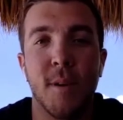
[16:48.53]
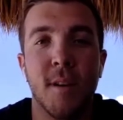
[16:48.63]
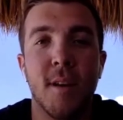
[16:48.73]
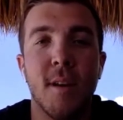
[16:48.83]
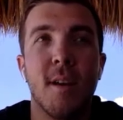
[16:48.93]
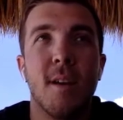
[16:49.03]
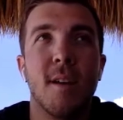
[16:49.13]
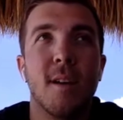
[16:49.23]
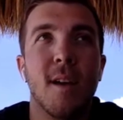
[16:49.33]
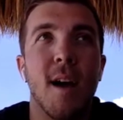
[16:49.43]
but
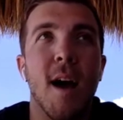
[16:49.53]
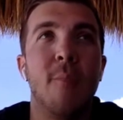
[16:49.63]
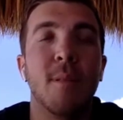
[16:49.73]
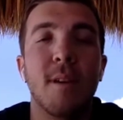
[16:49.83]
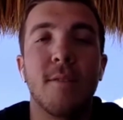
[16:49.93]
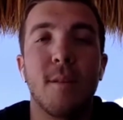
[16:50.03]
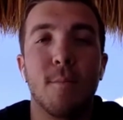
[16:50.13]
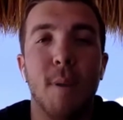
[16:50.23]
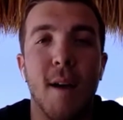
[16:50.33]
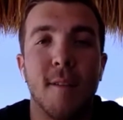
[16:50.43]
I believed
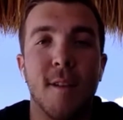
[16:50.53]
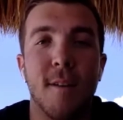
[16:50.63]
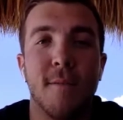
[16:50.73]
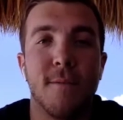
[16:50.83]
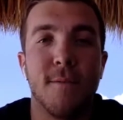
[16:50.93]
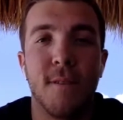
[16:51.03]
in my stuff.